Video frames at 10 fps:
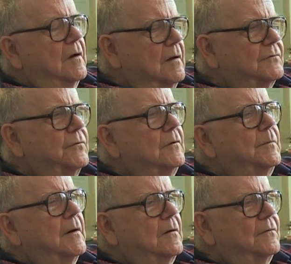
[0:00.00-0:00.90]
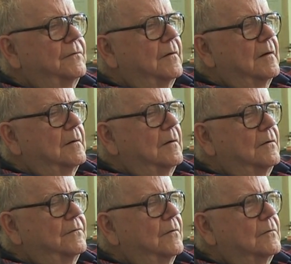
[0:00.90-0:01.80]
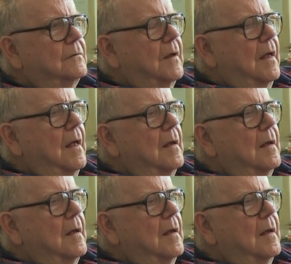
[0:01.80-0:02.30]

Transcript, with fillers: Cultural, but also